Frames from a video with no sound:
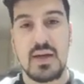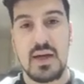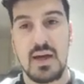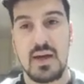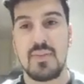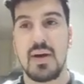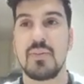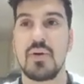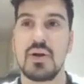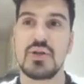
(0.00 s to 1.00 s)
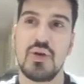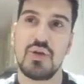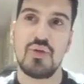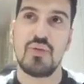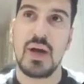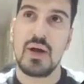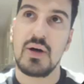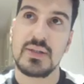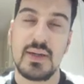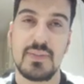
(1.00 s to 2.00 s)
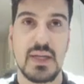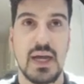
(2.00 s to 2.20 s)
I'm going to show you my concept.